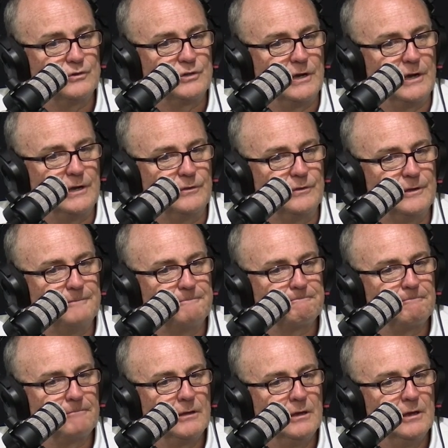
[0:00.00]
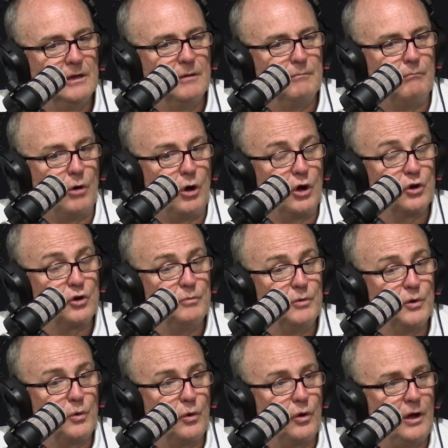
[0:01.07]
saying that Michael
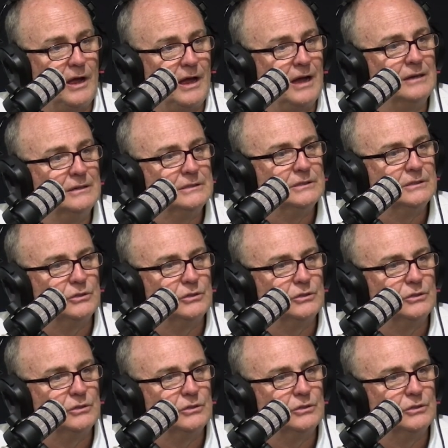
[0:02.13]
Maguire,